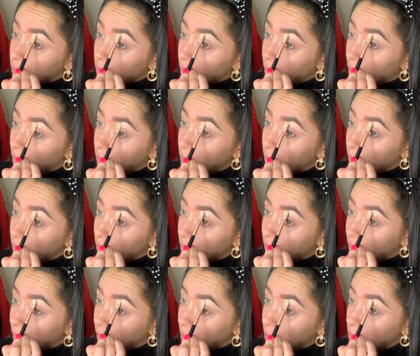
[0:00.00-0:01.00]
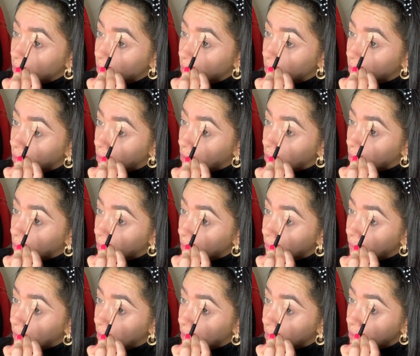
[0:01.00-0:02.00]
I'm having to video all my
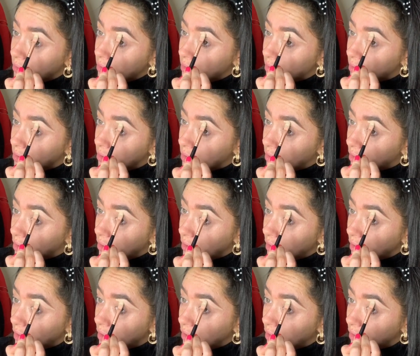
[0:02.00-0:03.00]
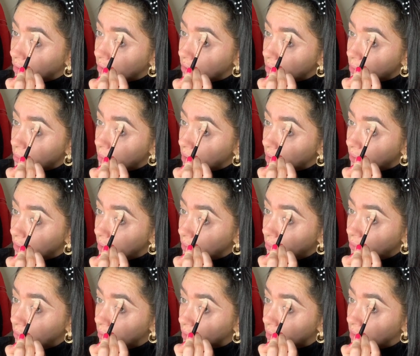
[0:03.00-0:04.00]
videos on here in this spare room.
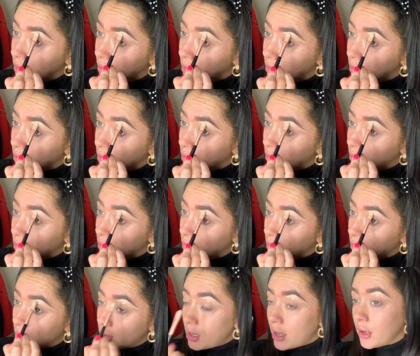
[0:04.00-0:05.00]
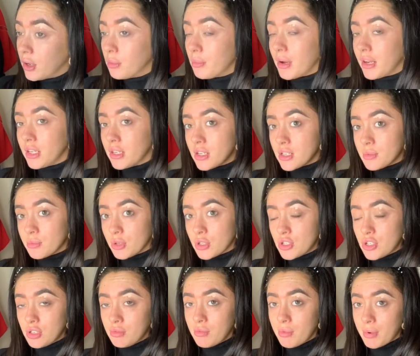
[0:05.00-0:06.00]
I don't mind as much
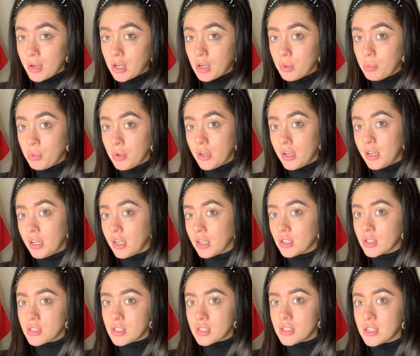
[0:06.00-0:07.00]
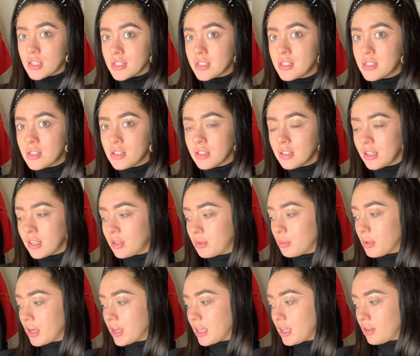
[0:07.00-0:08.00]
doing the makeup one on here because this is like
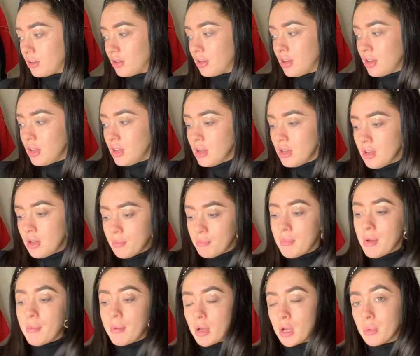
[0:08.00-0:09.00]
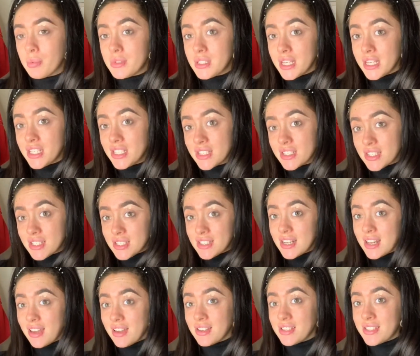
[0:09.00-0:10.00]
where my makeup station
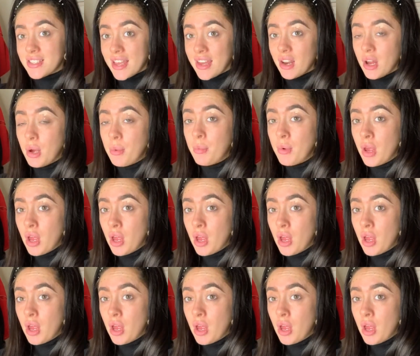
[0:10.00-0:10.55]
set up.